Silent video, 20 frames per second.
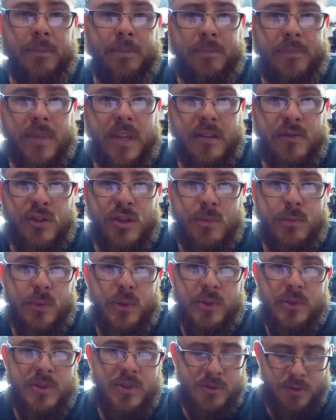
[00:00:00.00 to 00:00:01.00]
If she
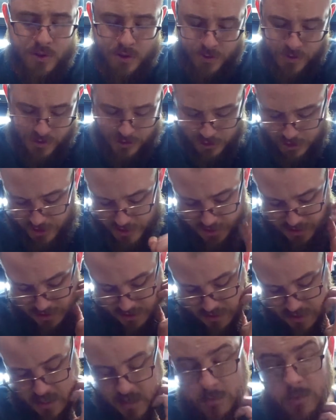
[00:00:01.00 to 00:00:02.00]
pulls through and
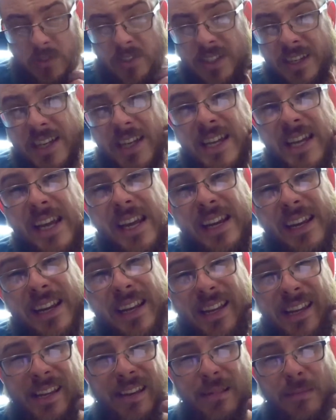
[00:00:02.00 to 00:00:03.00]
she's able to eat
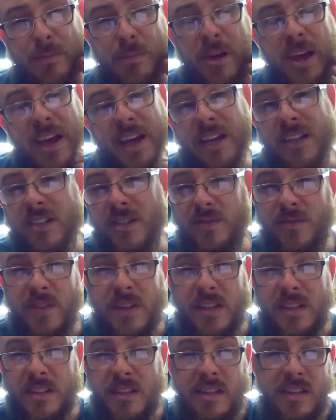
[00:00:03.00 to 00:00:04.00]
and pass
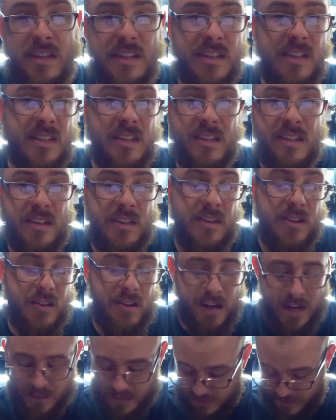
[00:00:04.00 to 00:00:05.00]
feces and
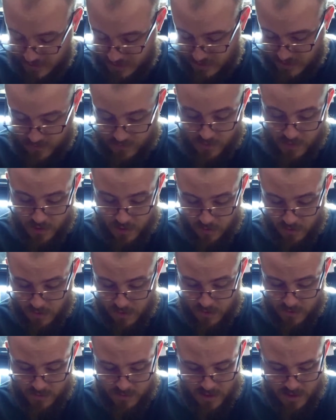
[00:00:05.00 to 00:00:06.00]
urates and stuff on her
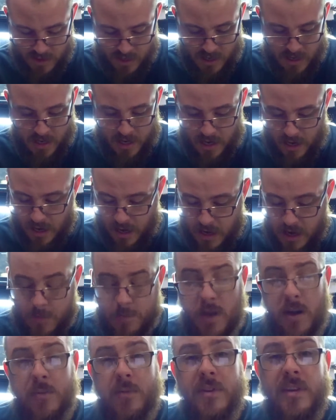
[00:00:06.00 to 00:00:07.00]
own, I
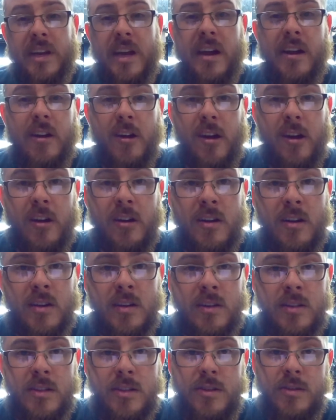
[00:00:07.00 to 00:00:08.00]
might retire her
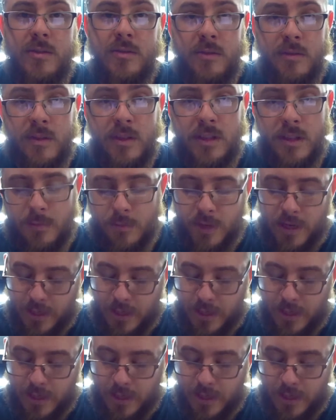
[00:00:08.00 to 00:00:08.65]
to somebody